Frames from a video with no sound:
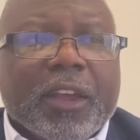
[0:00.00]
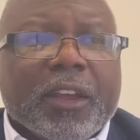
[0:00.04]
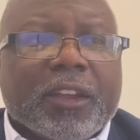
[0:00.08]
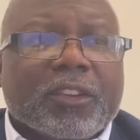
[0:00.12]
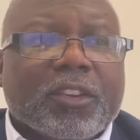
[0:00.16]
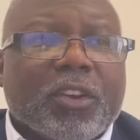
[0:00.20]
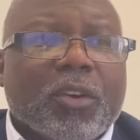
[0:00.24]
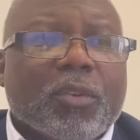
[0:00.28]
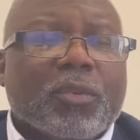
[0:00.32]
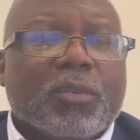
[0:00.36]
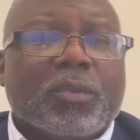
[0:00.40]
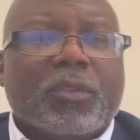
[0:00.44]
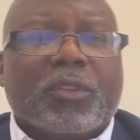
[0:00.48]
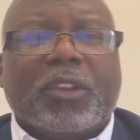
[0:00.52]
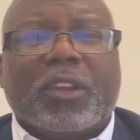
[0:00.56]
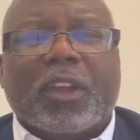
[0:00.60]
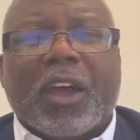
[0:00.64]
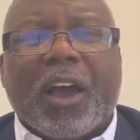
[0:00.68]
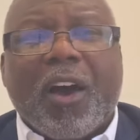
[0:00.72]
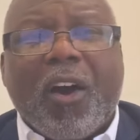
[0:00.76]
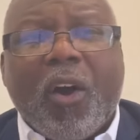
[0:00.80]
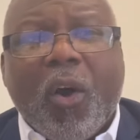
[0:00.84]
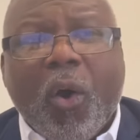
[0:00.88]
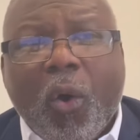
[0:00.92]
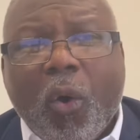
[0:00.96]
So
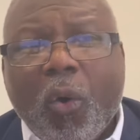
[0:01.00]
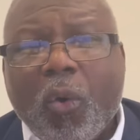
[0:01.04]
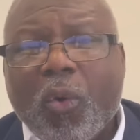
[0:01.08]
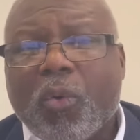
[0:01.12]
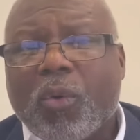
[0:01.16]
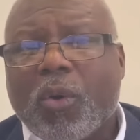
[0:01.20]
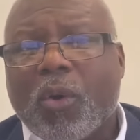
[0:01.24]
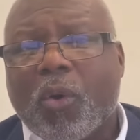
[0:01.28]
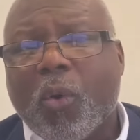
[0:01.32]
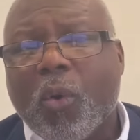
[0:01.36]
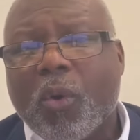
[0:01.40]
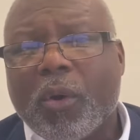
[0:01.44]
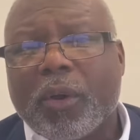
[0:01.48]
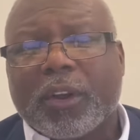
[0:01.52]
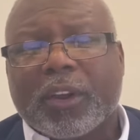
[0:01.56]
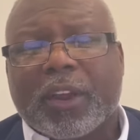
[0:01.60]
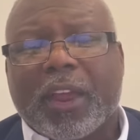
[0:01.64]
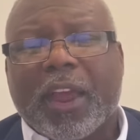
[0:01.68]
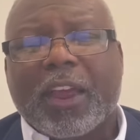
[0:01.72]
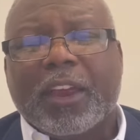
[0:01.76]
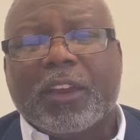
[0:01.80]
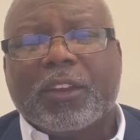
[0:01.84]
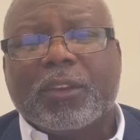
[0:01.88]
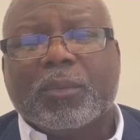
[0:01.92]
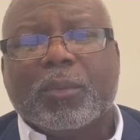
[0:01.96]
a whole court
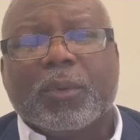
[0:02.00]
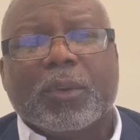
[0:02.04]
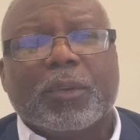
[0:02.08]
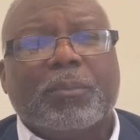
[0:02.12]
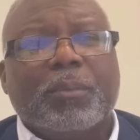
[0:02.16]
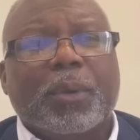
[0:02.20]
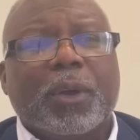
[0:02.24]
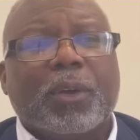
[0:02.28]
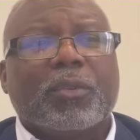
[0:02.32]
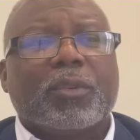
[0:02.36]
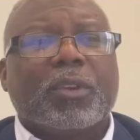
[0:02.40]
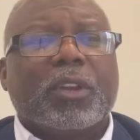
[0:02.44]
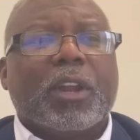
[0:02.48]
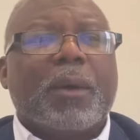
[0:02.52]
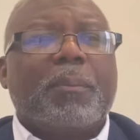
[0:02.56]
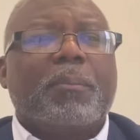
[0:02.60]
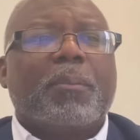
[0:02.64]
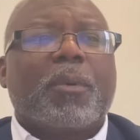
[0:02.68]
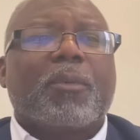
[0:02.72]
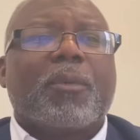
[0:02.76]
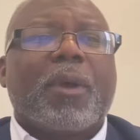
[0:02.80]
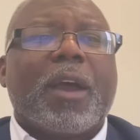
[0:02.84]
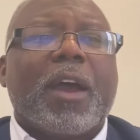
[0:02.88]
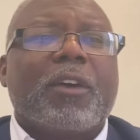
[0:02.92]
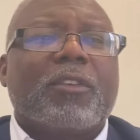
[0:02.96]
case was built up
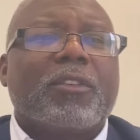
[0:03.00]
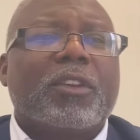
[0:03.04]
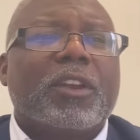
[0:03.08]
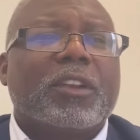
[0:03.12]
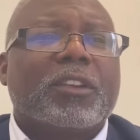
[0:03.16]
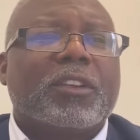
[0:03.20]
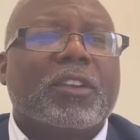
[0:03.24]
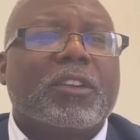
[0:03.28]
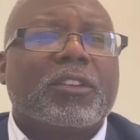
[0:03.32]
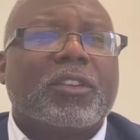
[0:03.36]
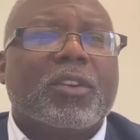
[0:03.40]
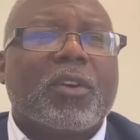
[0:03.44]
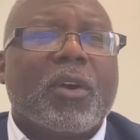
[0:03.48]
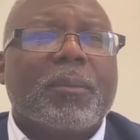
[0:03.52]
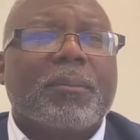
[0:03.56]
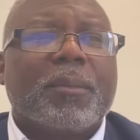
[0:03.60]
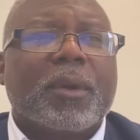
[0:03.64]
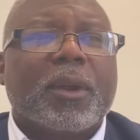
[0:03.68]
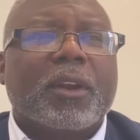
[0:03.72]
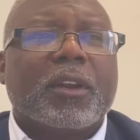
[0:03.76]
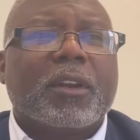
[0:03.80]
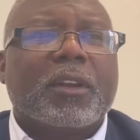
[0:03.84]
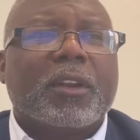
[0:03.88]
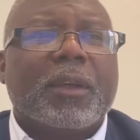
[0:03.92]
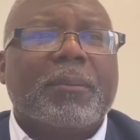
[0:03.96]
around this. And so
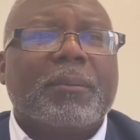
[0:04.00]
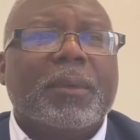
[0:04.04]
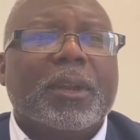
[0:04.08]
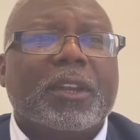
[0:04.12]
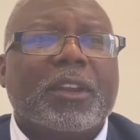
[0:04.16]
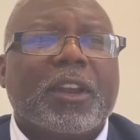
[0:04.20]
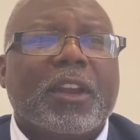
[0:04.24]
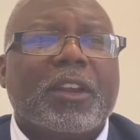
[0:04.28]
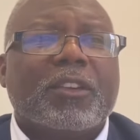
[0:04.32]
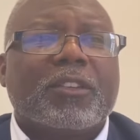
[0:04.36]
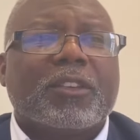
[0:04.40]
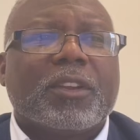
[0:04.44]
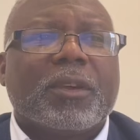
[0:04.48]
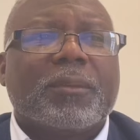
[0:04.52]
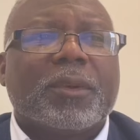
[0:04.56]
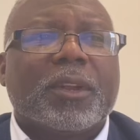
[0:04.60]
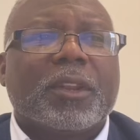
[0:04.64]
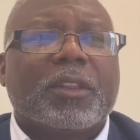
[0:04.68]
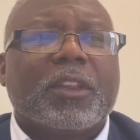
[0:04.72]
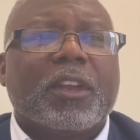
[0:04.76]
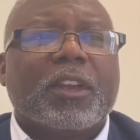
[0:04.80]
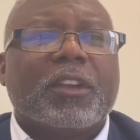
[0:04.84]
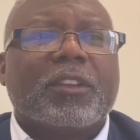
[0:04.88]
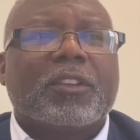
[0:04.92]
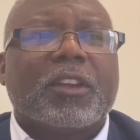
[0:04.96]
let me tell you some of
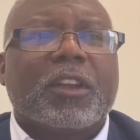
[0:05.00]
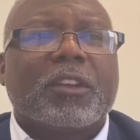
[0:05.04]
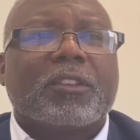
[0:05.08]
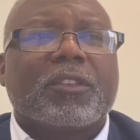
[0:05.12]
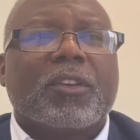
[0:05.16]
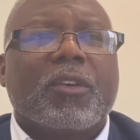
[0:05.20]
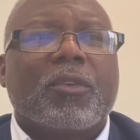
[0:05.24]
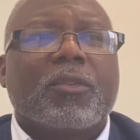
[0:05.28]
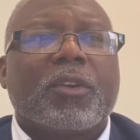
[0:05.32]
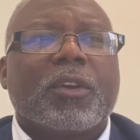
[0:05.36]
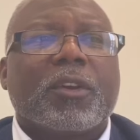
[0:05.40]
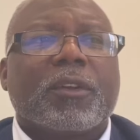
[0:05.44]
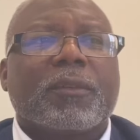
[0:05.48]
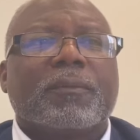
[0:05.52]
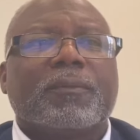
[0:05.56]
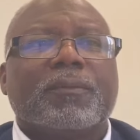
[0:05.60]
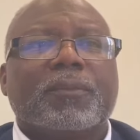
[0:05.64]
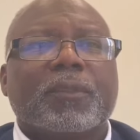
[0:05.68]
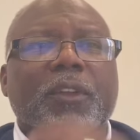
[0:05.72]
the things that's on there.